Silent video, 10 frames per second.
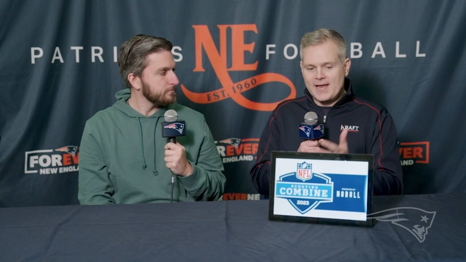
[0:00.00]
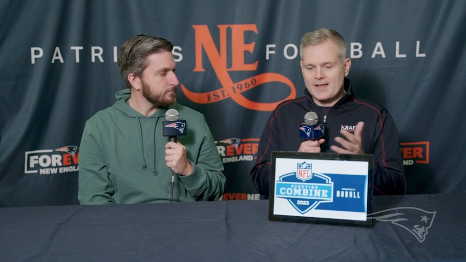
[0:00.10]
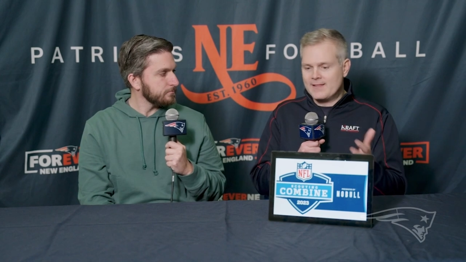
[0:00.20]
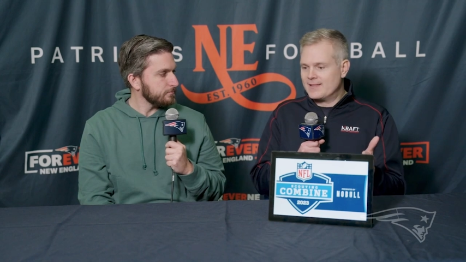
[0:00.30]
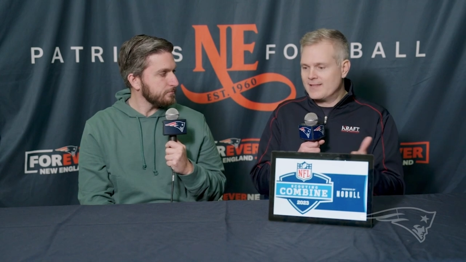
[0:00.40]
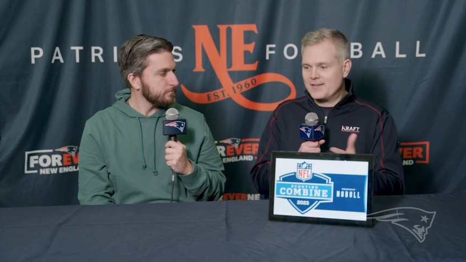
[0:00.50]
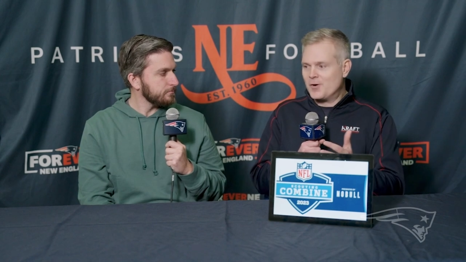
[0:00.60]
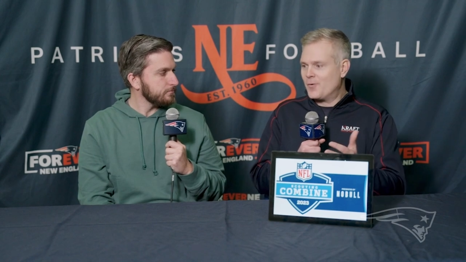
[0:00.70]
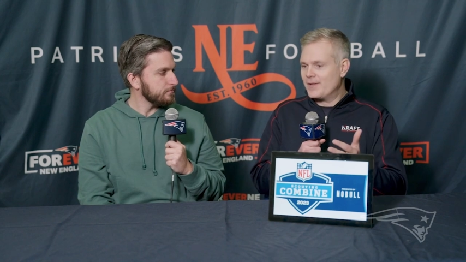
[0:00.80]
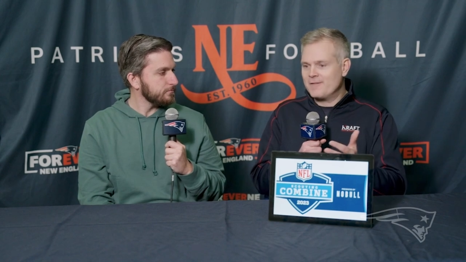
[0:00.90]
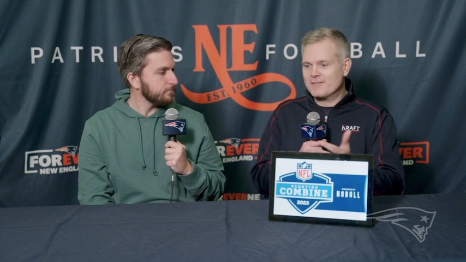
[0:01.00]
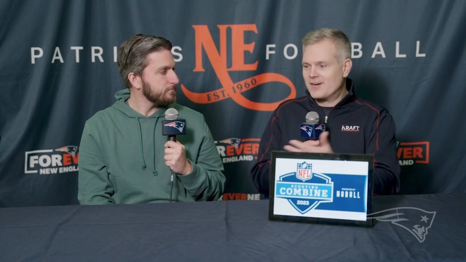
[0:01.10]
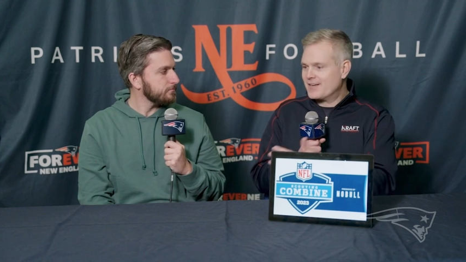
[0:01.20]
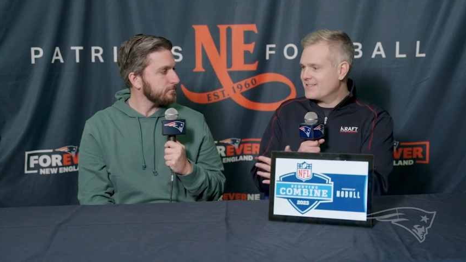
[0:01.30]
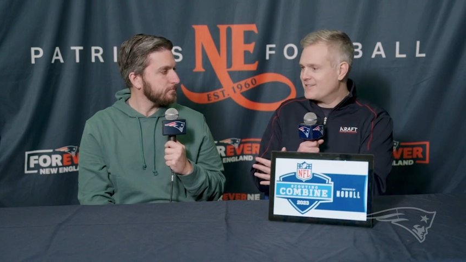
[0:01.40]
Speaker 1: And I think that you know even
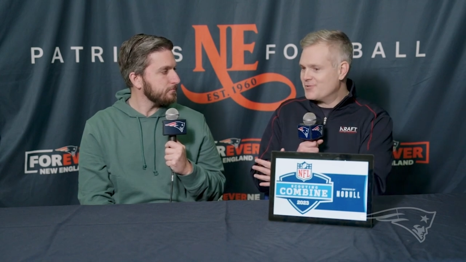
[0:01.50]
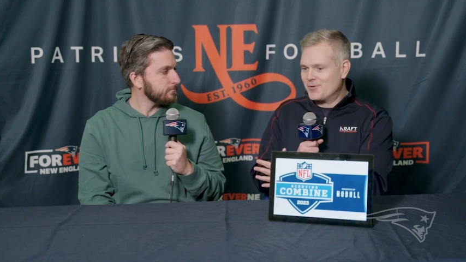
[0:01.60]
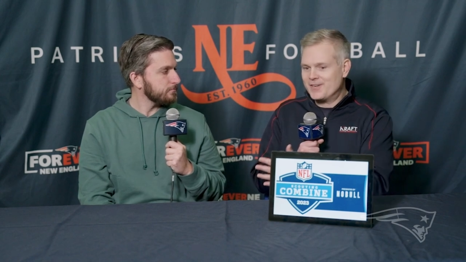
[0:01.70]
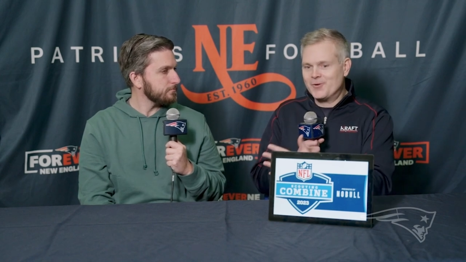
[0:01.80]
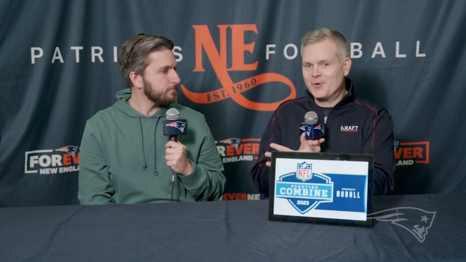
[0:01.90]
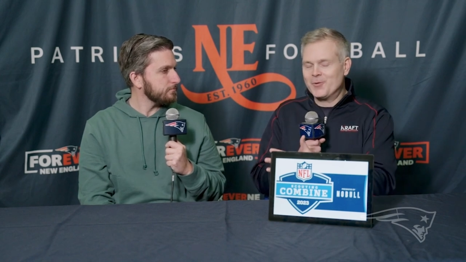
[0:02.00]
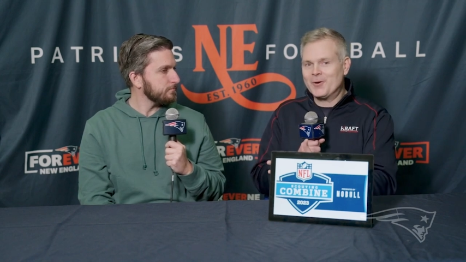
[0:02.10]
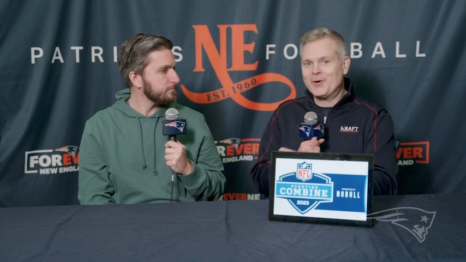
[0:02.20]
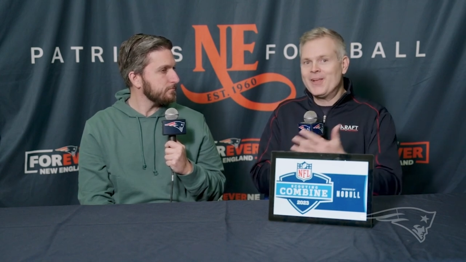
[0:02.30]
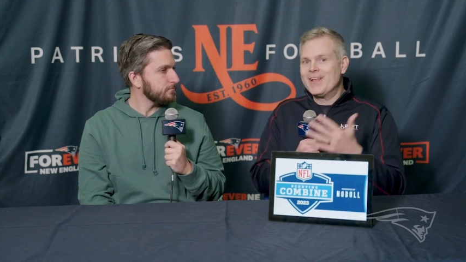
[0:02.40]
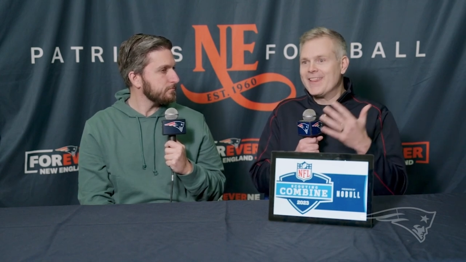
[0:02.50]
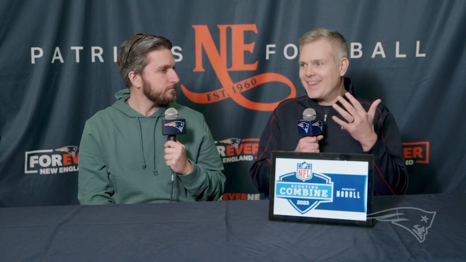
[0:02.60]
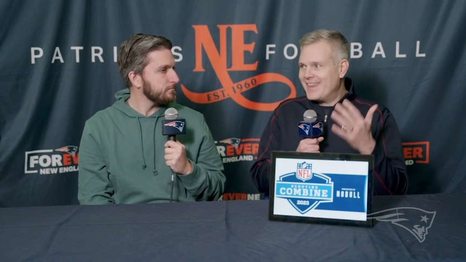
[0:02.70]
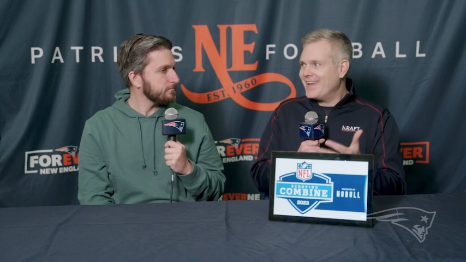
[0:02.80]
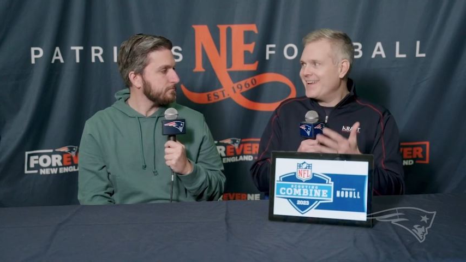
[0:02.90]
talking to Jordan earlier,
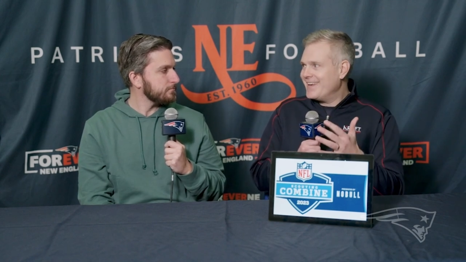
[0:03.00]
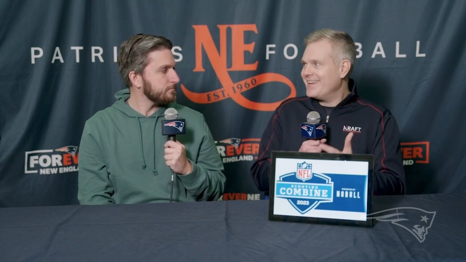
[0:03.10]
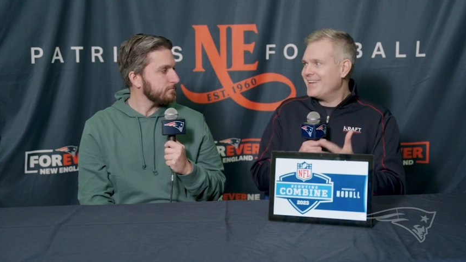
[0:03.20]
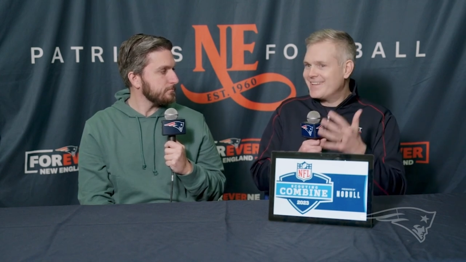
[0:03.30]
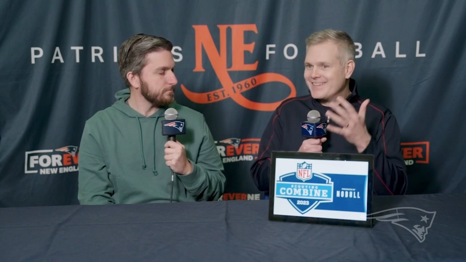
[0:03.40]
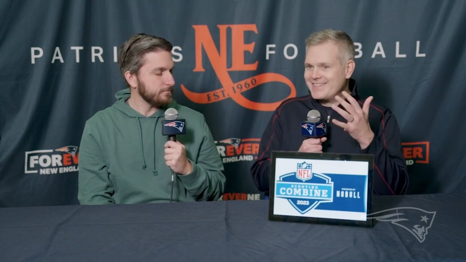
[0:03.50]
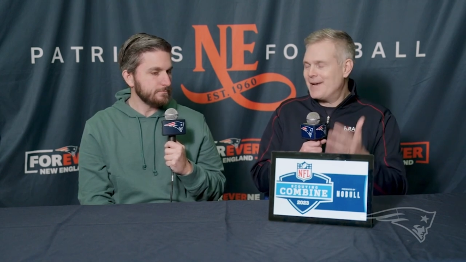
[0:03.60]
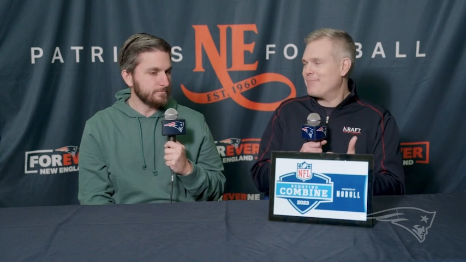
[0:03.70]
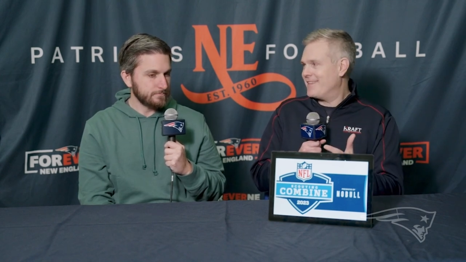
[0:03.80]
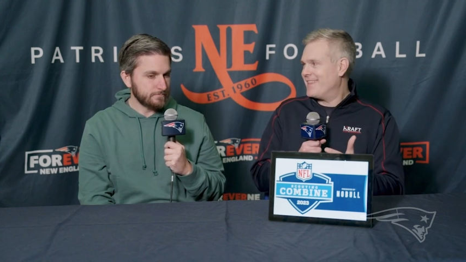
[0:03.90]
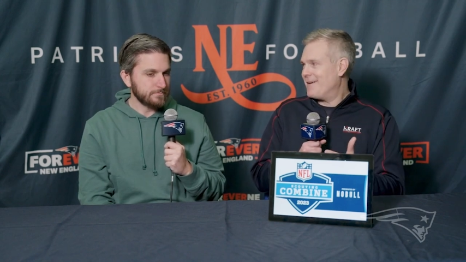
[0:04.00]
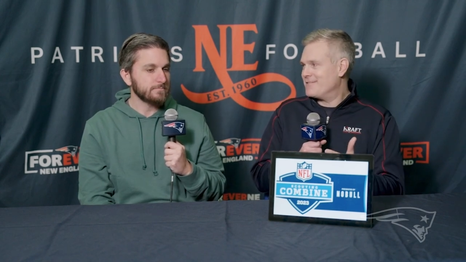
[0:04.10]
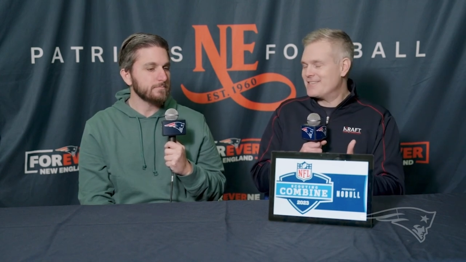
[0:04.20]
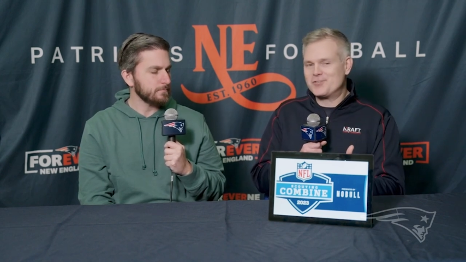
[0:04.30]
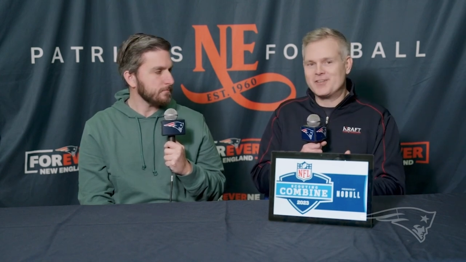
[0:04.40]
they need depth at that
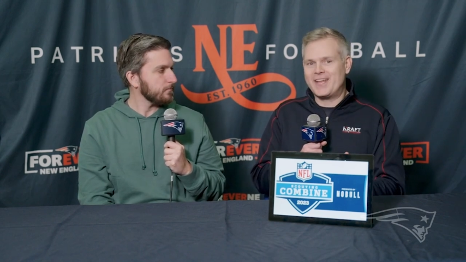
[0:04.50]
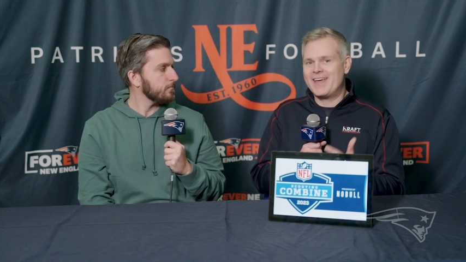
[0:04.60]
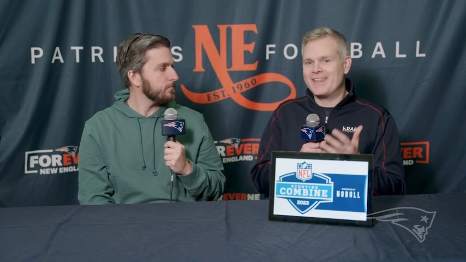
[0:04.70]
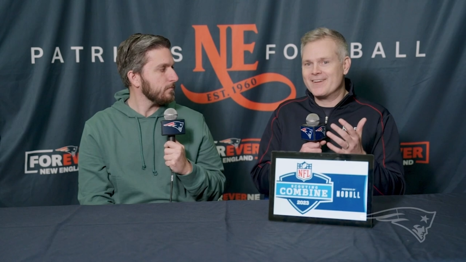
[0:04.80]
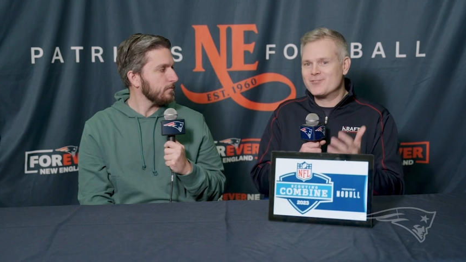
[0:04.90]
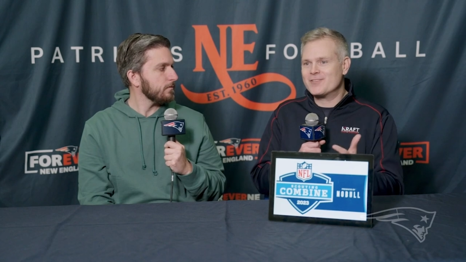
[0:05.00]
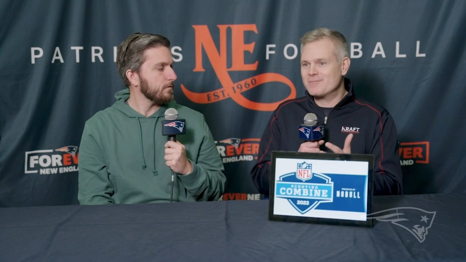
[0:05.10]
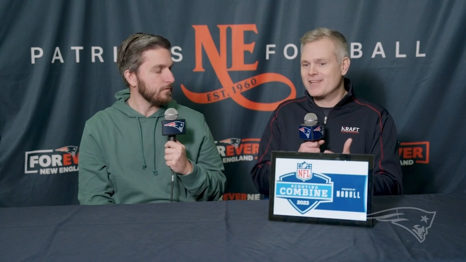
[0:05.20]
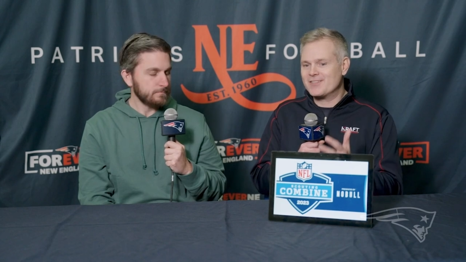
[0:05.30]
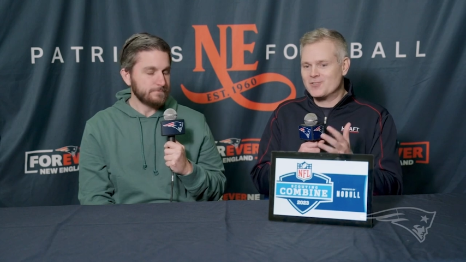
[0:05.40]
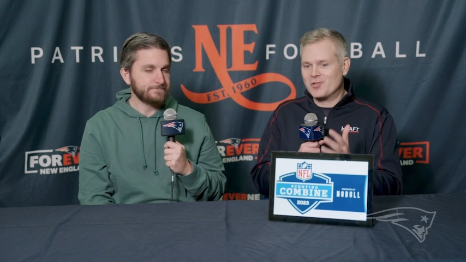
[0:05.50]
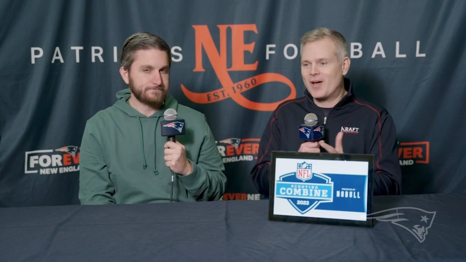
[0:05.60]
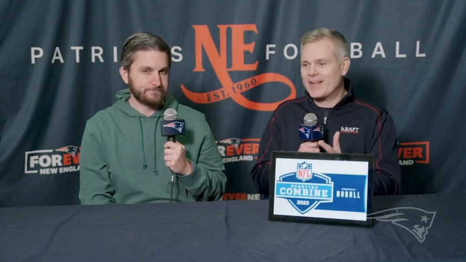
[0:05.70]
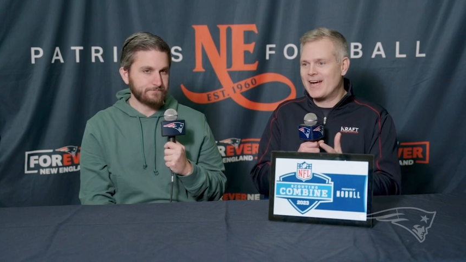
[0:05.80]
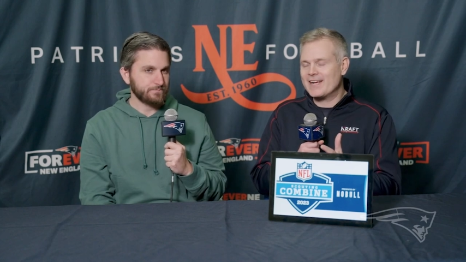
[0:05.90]
position, and there seems like there's a
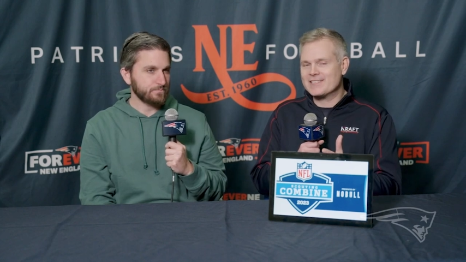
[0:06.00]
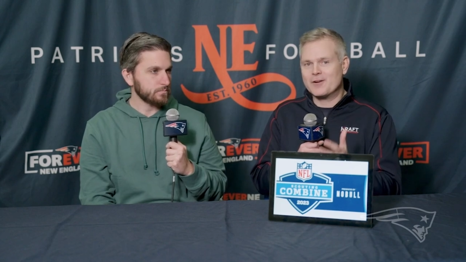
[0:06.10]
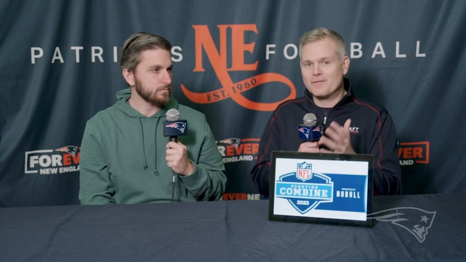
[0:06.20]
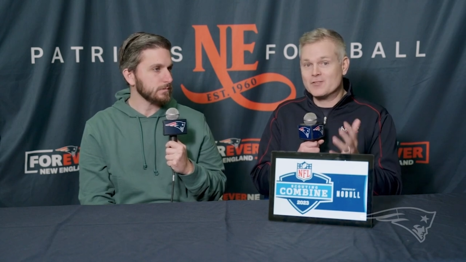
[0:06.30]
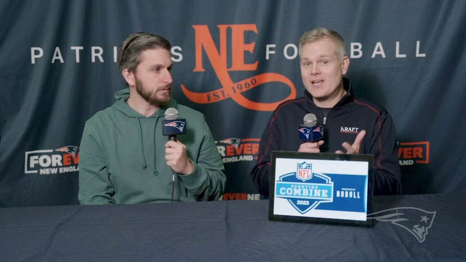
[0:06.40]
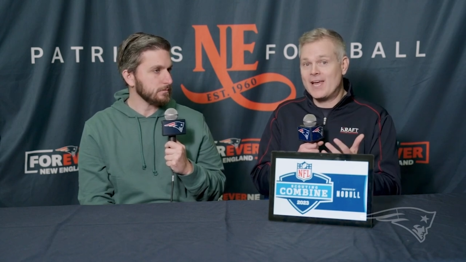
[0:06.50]
lot of guys there. If there's a